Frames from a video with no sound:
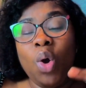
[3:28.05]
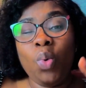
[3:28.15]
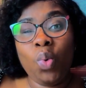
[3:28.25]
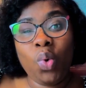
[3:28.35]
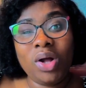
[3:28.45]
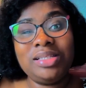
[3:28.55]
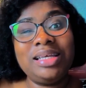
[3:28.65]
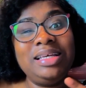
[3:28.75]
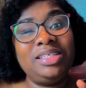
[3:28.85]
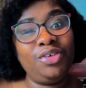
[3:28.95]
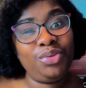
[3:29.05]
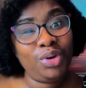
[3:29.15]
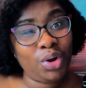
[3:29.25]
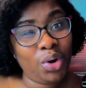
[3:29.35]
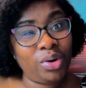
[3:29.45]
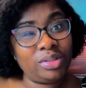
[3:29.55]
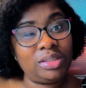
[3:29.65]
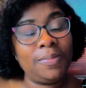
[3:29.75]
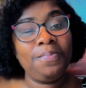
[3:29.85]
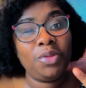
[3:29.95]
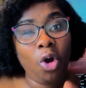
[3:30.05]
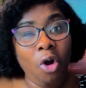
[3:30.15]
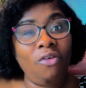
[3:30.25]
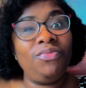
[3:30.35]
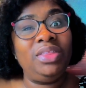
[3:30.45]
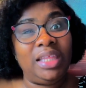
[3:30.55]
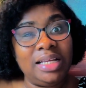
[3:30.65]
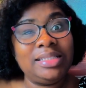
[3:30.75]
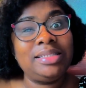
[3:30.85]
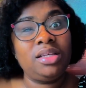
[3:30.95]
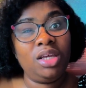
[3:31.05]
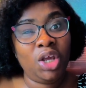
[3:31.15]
what is the root cause of this